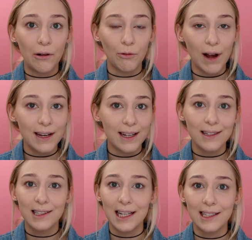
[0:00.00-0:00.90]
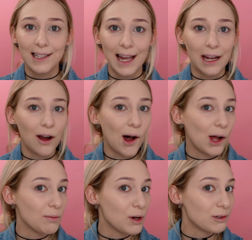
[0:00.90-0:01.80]
redness is like
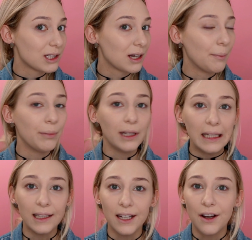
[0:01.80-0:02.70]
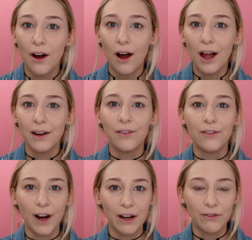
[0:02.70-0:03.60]
almost completely gone,
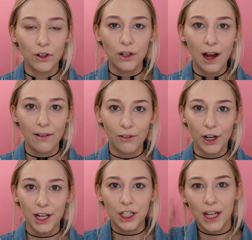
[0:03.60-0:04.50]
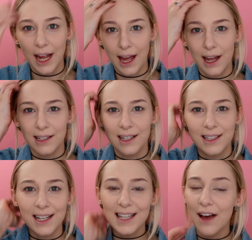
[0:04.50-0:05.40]
very full coverage, and it
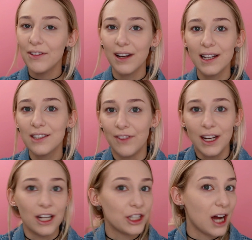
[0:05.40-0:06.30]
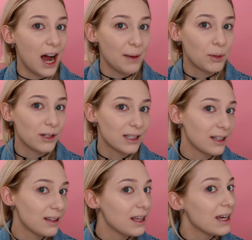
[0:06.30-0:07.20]
does have a nice finish. I
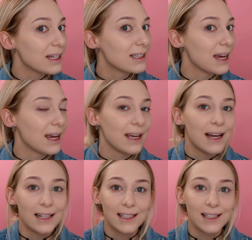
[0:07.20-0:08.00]
personally think it's like a